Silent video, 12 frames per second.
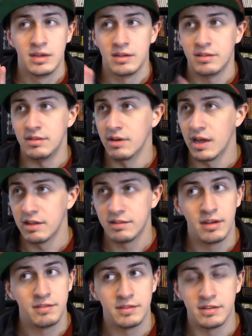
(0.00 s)
Still got
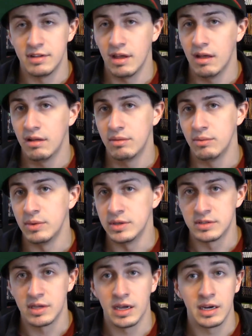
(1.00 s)
stuff to sell. We
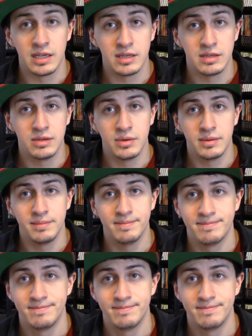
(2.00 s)
just got to get to it.